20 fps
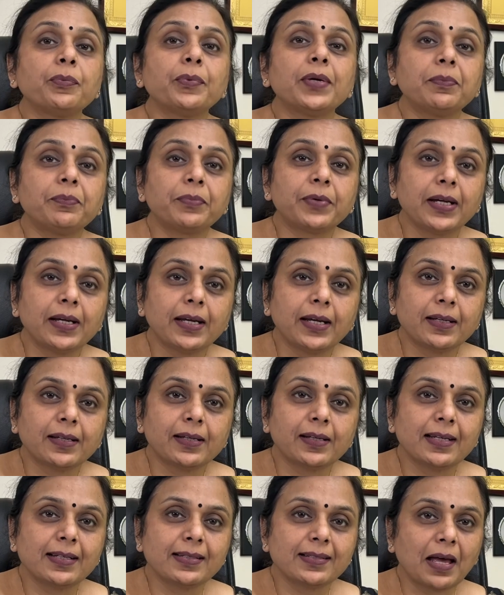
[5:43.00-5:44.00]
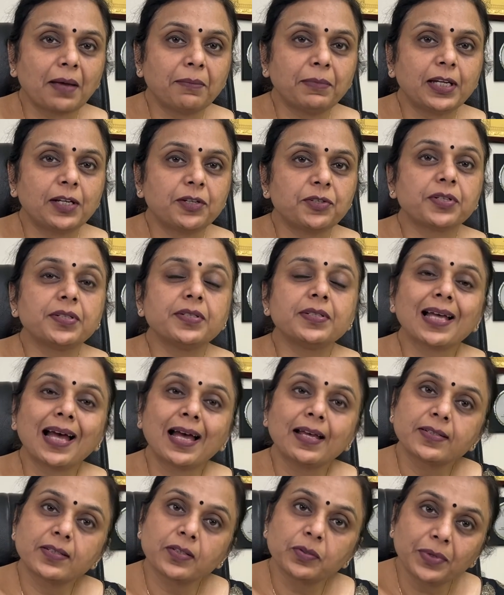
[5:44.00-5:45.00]
with prenatal examinations
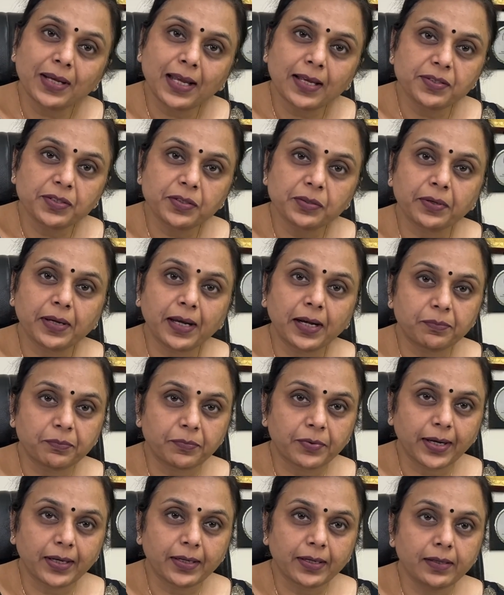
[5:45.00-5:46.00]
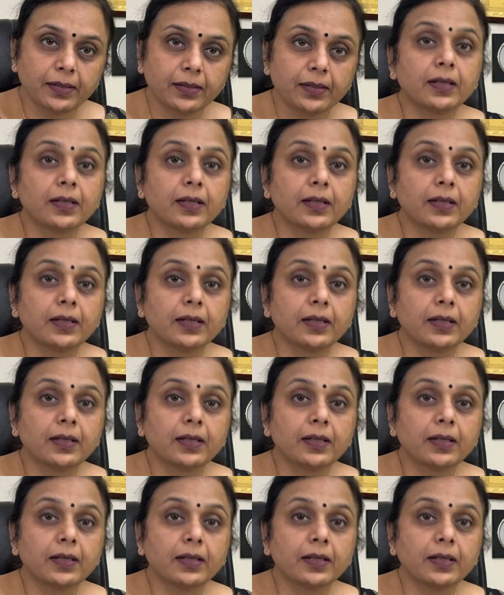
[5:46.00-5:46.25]
as soon as you get pregnant.